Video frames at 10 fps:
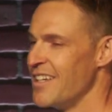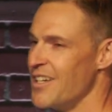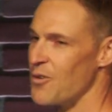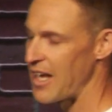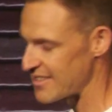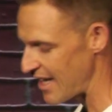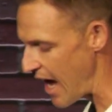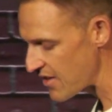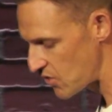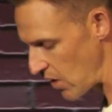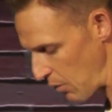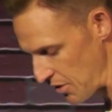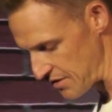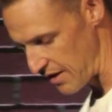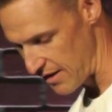When I was in high school, I
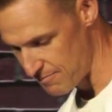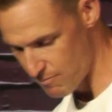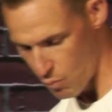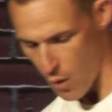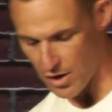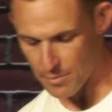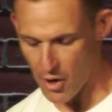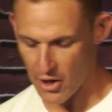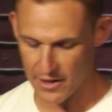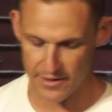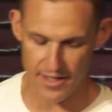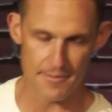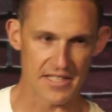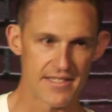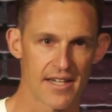worked at a water park in
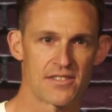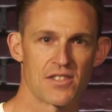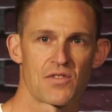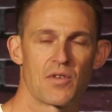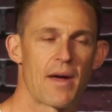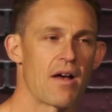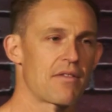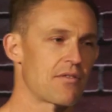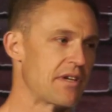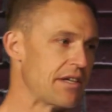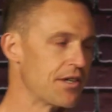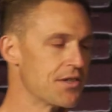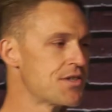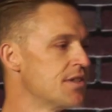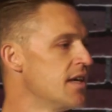Lubbock, Texas for about three
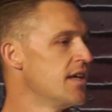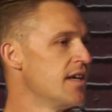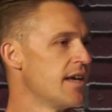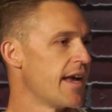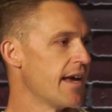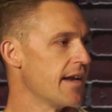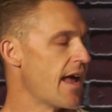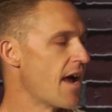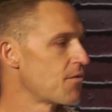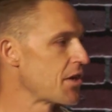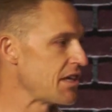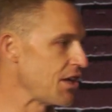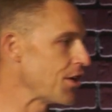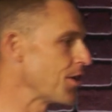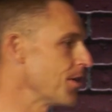years. And every
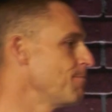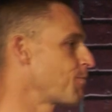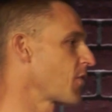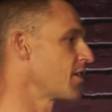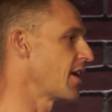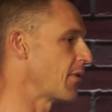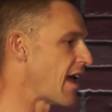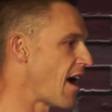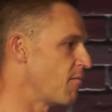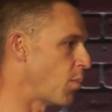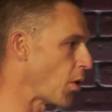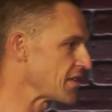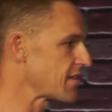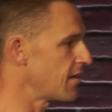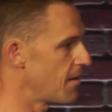year, they would have Boys
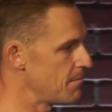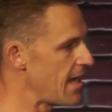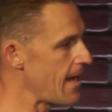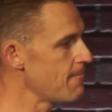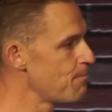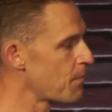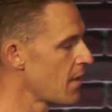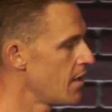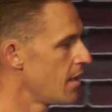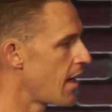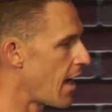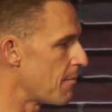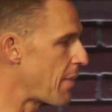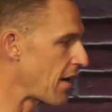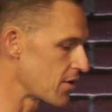Club Day. And
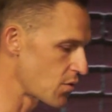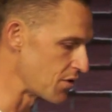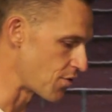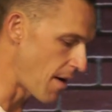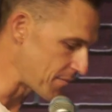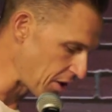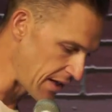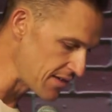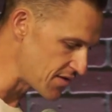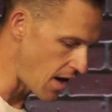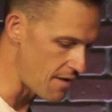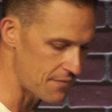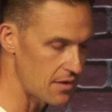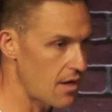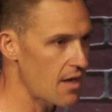parents would drop their kids off,
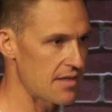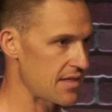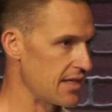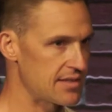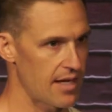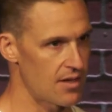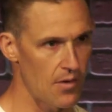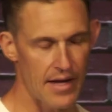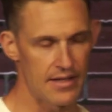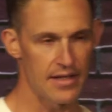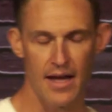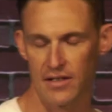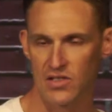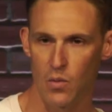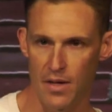and a lot of these kids had no idea how to
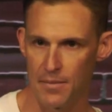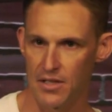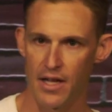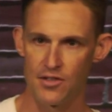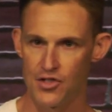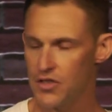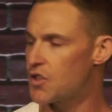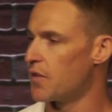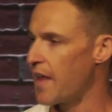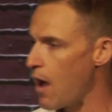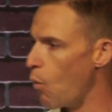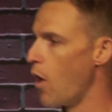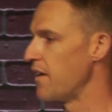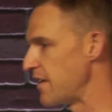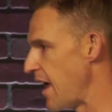swim. And, and just on that
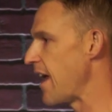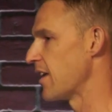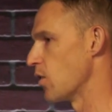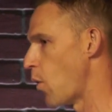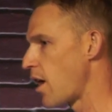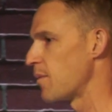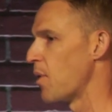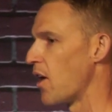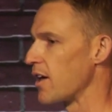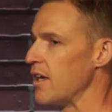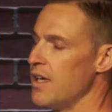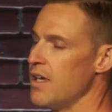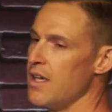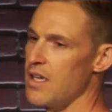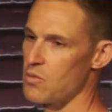one day in the water park,
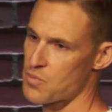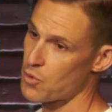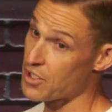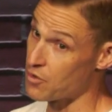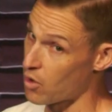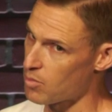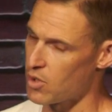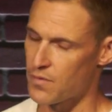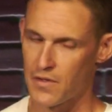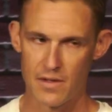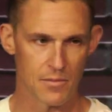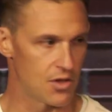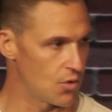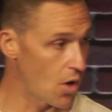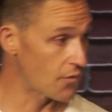it was pretty normal for them to
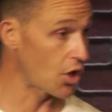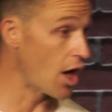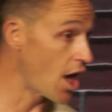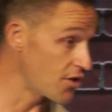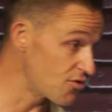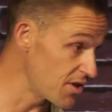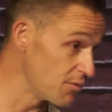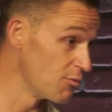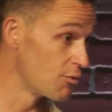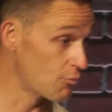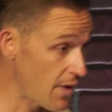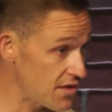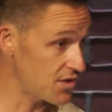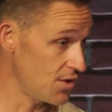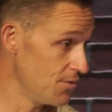do over 100
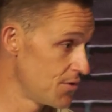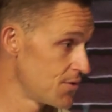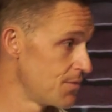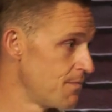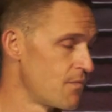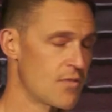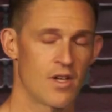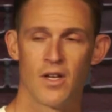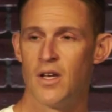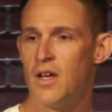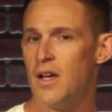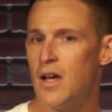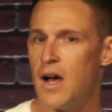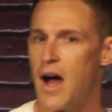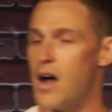rescues.
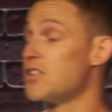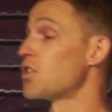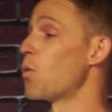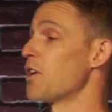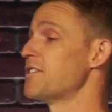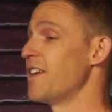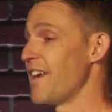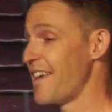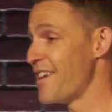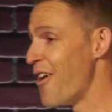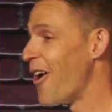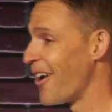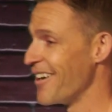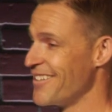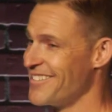I also worked at an ER
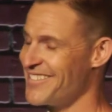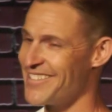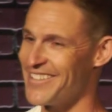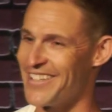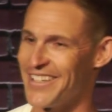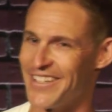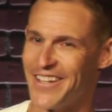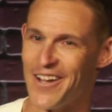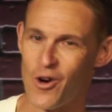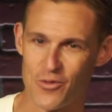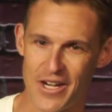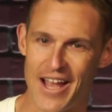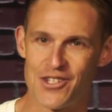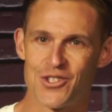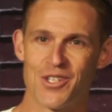in an
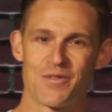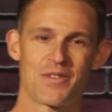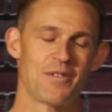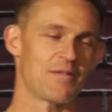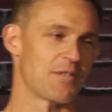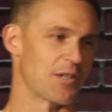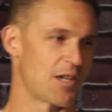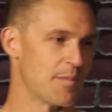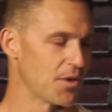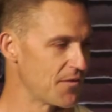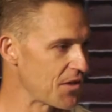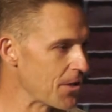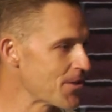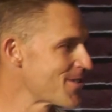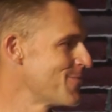overnight shift for a couple of
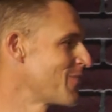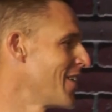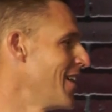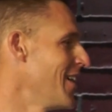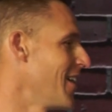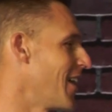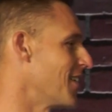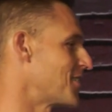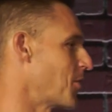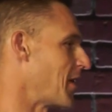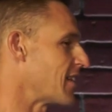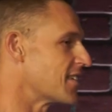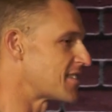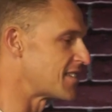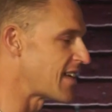years. And so, needless
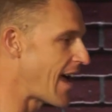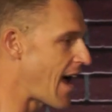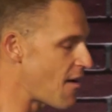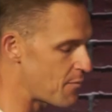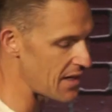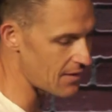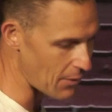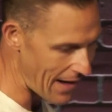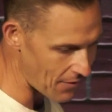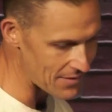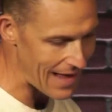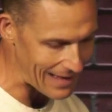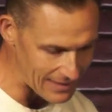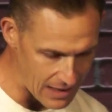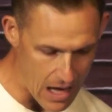to say, I've been around a
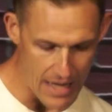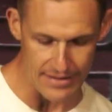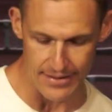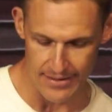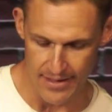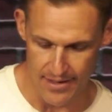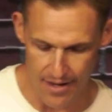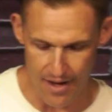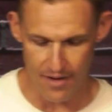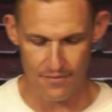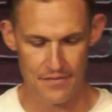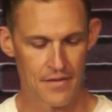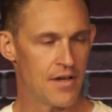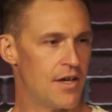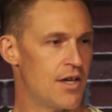lot of
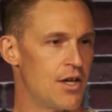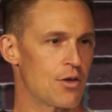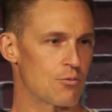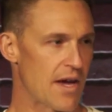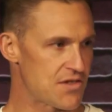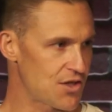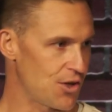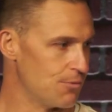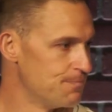rescue.